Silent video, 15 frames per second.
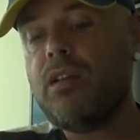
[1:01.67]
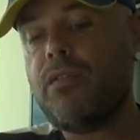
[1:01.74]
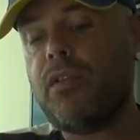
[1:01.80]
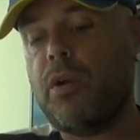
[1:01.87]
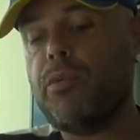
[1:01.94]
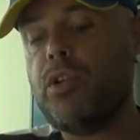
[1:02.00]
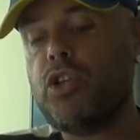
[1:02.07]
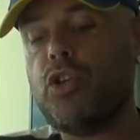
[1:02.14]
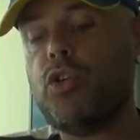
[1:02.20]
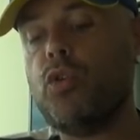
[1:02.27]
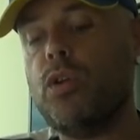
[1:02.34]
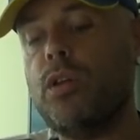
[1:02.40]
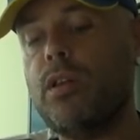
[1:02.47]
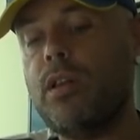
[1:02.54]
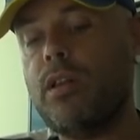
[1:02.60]
Florian
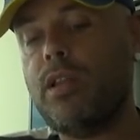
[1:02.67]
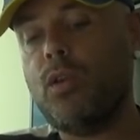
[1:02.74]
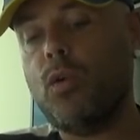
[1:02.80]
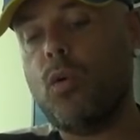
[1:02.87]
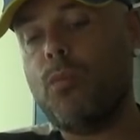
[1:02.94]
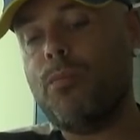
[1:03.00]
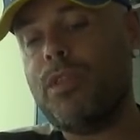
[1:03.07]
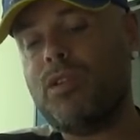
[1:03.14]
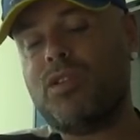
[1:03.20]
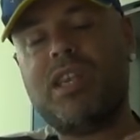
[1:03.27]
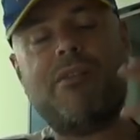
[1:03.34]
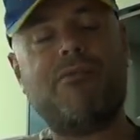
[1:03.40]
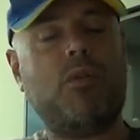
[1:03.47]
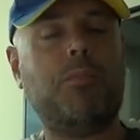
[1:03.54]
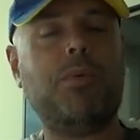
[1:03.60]
Lejeune, you know, there's
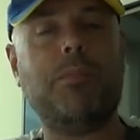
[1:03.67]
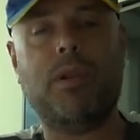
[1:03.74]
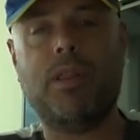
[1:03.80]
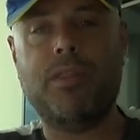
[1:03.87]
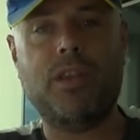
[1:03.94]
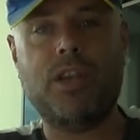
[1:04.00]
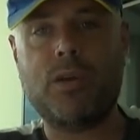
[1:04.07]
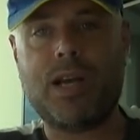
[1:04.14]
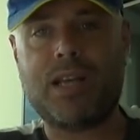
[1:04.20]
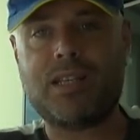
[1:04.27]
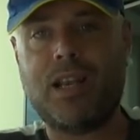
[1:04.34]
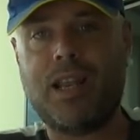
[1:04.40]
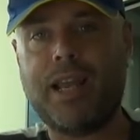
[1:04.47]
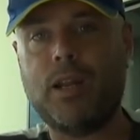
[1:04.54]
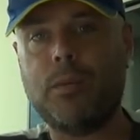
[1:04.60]
several people in the
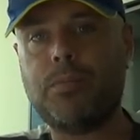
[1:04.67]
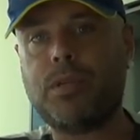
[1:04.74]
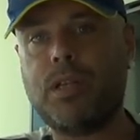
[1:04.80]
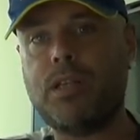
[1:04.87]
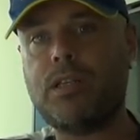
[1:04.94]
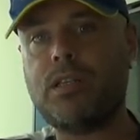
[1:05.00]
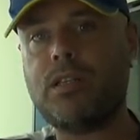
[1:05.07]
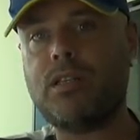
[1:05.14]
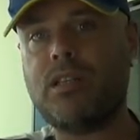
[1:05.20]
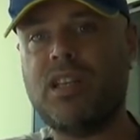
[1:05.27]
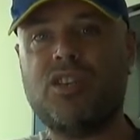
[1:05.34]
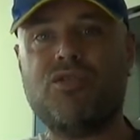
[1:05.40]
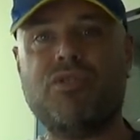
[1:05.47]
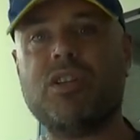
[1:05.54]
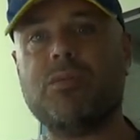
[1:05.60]
Newcastle lineup since
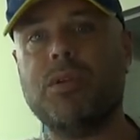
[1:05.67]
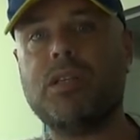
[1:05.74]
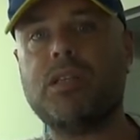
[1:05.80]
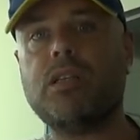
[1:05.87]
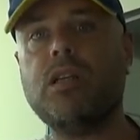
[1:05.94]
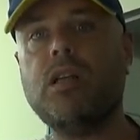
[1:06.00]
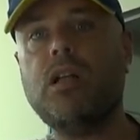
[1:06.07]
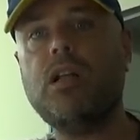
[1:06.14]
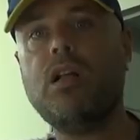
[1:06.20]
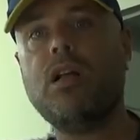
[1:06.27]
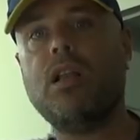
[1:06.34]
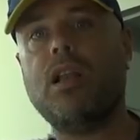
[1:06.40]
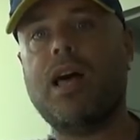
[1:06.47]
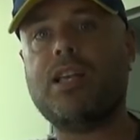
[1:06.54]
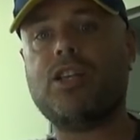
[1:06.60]
since Christmas
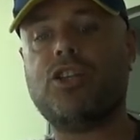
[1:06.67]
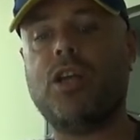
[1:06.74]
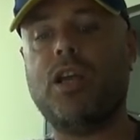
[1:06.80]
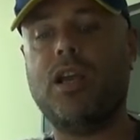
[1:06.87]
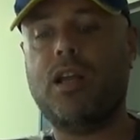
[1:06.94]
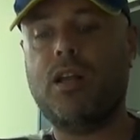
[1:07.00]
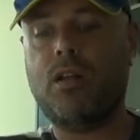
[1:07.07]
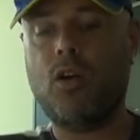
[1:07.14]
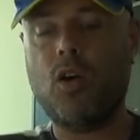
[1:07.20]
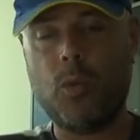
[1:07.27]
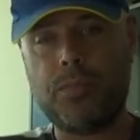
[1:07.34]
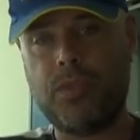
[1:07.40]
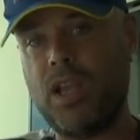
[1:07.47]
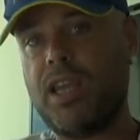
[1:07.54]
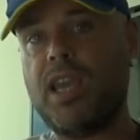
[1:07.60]
last year
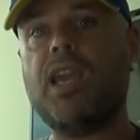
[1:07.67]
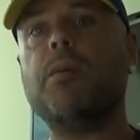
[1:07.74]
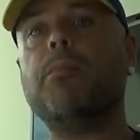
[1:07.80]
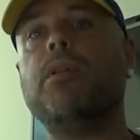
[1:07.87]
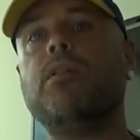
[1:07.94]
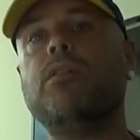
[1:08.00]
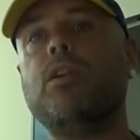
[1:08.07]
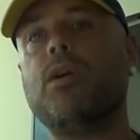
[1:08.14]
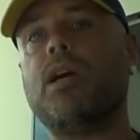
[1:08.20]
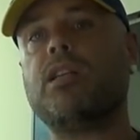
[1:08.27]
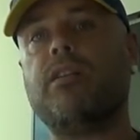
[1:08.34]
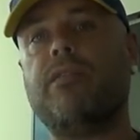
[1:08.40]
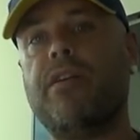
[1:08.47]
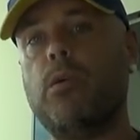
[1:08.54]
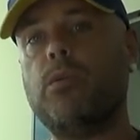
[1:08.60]
up the game, and
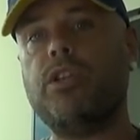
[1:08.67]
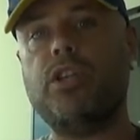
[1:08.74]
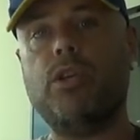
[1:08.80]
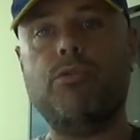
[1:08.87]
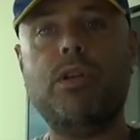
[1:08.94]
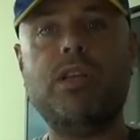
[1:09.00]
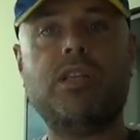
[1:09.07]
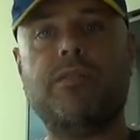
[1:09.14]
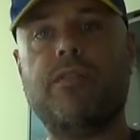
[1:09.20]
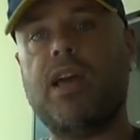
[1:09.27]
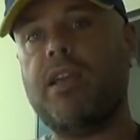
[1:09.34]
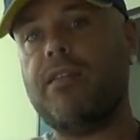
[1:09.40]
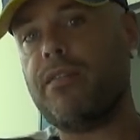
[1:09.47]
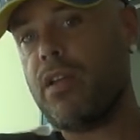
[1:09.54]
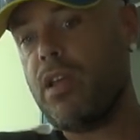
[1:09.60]
Newcastle found a new lease of
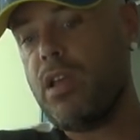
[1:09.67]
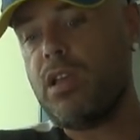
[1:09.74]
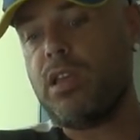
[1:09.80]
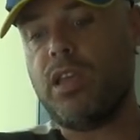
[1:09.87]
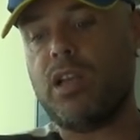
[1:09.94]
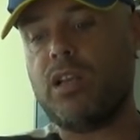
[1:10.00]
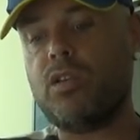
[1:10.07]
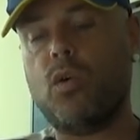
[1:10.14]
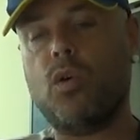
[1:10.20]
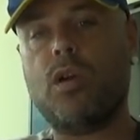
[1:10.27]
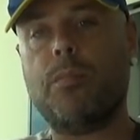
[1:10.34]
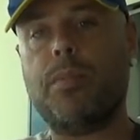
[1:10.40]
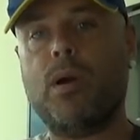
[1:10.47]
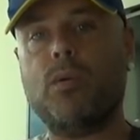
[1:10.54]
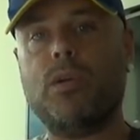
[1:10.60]
life. You can talk
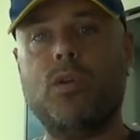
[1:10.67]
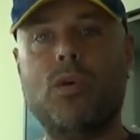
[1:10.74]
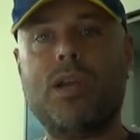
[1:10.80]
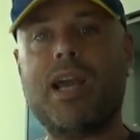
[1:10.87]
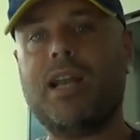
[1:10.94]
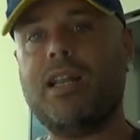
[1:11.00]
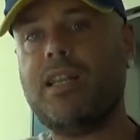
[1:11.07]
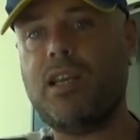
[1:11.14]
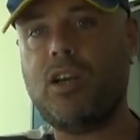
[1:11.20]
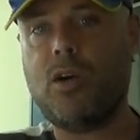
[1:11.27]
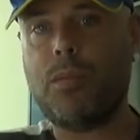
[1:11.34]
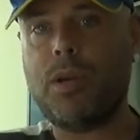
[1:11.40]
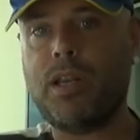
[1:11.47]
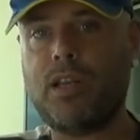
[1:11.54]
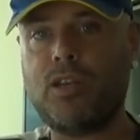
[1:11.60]
about, you know, Kennedy
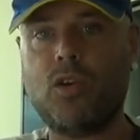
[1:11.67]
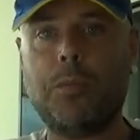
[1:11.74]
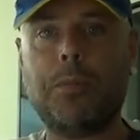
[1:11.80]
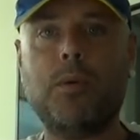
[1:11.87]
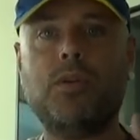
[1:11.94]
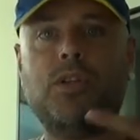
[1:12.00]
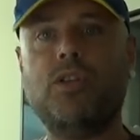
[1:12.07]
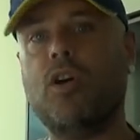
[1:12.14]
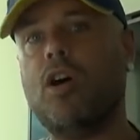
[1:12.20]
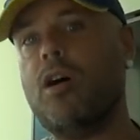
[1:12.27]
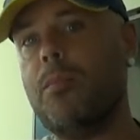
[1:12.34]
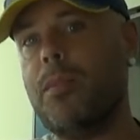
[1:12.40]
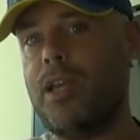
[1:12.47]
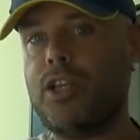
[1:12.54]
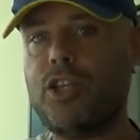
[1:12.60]
coming in, you can talk about
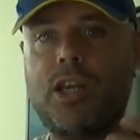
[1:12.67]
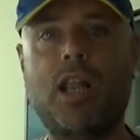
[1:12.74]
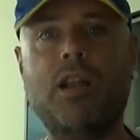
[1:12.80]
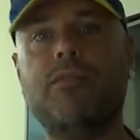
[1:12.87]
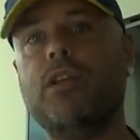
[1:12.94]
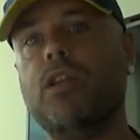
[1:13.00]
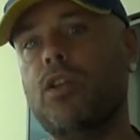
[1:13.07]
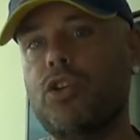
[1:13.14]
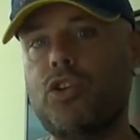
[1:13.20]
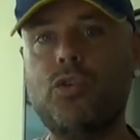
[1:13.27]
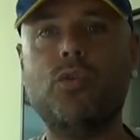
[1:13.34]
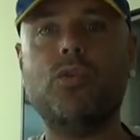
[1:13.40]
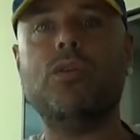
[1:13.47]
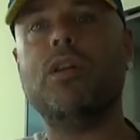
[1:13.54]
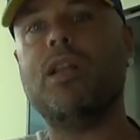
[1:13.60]
Diame, Shelby,
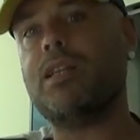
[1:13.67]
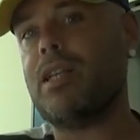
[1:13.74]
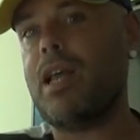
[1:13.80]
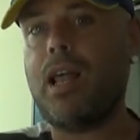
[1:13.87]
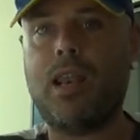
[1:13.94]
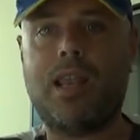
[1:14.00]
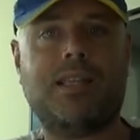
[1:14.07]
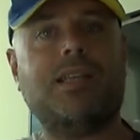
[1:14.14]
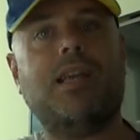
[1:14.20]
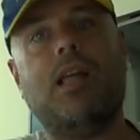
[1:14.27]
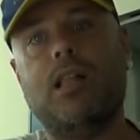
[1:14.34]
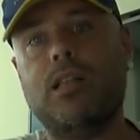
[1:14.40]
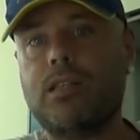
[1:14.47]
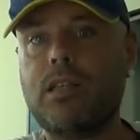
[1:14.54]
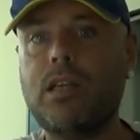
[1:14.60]
Lejeune,
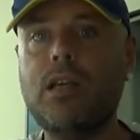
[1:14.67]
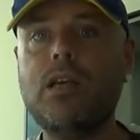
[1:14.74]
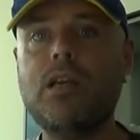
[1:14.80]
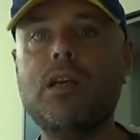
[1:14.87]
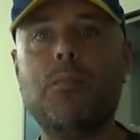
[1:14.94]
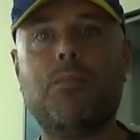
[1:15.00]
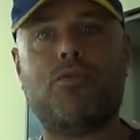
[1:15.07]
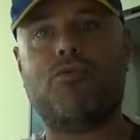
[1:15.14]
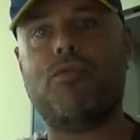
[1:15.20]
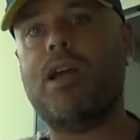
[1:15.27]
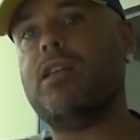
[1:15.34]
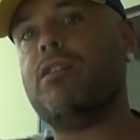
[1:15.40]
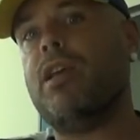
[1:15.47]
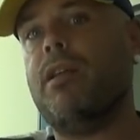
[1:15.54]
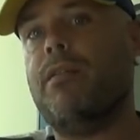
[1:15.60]
Lascelles,
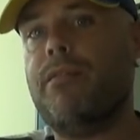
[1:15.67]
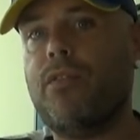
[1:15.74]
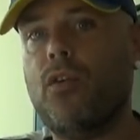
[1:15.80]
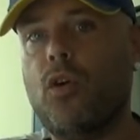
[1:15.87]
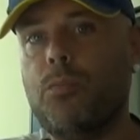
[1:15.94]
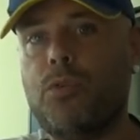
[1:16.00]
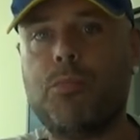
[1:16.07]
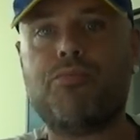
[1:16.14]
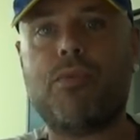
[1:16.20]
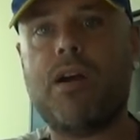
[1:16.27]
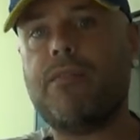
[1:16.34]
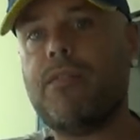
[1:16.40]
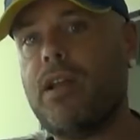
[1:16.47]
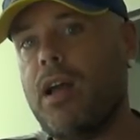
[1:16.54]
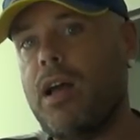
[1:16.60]
Perez hitting form,
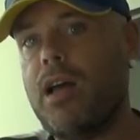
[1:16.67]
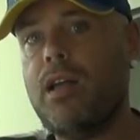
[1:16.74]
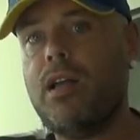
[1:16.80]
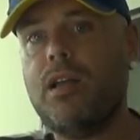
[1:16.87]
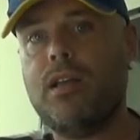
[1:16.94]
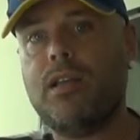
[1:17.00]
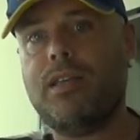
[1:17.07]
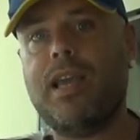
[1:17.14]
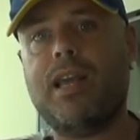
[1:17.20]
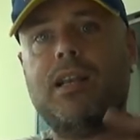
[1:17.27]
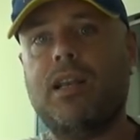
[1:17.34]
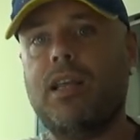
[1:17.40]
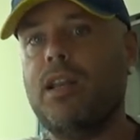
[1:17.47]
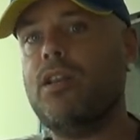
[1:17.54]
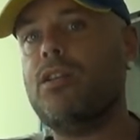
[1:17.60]
Dubravka,
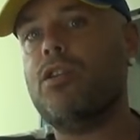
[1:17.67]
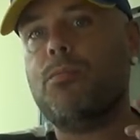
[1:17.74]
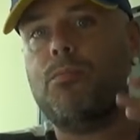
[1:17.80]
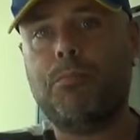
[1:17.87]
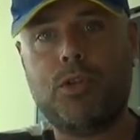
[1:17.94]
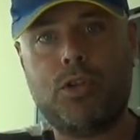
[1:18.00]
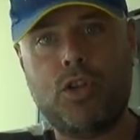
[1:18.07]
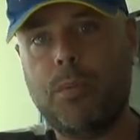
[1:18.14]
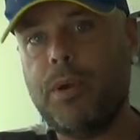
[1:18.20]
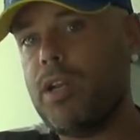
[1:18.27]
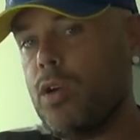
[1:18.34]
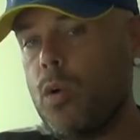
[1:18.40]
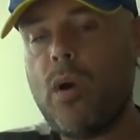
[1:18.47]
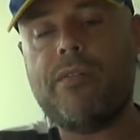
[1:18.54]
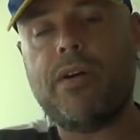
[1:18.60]
Yedlin,
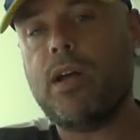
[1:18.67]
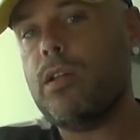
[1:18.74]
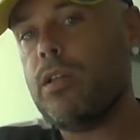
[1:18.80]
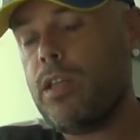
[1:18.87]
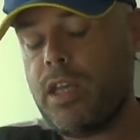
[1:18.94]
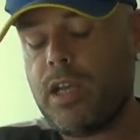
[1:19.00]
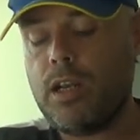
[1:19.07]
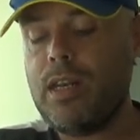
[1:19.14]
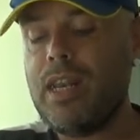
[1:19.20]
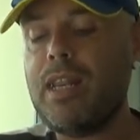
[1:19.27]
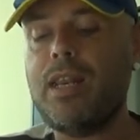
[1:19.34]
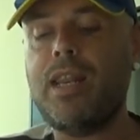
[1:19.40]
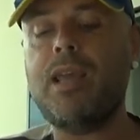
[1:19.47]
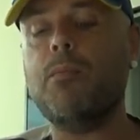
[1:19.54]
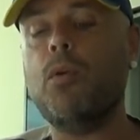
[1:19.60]
Dummett, whoever. You can
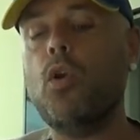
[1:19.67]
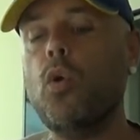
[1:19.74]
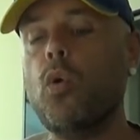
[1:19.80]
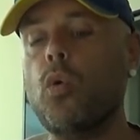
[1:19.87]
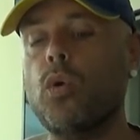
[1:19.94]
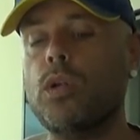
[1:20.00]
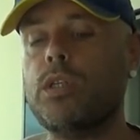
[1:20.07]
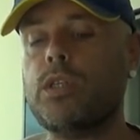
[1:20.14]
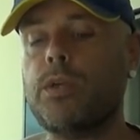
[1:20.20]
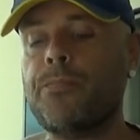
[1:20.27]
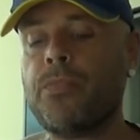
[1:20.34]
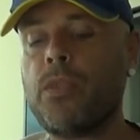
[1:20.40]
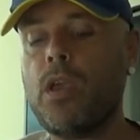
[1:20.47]
name loads.